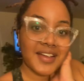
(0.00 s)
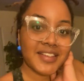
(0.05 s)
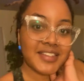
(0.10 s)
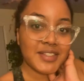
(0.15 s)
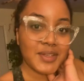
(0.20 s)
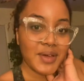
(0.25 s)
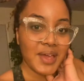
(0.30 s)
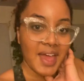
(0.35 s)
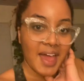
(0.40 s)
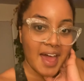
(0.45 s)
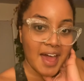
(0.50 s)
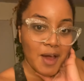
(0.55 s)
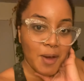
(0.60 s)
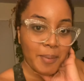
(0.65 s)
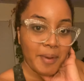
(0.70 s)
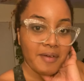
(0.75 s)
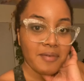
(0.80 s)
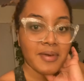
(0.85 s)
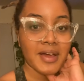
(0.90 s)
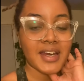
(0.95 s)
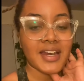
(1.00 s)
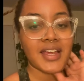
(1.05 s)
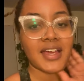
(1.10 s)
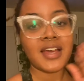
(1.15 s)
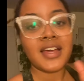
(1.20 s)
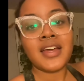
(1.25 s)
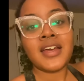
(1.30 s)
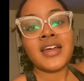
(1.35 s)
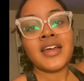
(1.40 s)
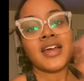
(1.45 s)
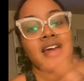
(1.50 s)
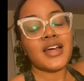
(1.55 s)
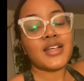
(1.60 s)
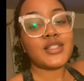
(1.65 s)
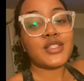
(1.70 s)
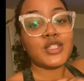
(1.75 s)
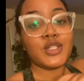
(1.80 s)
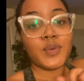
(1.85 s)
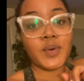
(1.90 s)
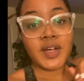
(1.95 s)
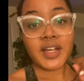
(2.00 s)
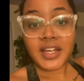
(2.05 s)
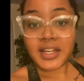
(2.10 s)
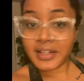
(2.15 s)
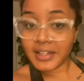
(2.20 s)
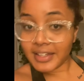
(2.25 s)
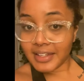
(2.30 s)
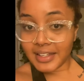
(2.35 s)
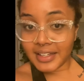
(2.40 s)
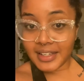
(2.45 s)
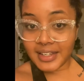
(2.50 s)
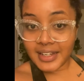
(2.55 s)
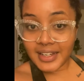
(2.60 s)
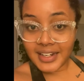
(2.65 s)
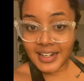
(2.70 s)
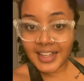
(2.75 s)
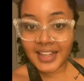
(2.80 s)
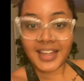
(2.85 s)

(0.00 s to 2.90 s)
So yeah, I hope everybody is doing good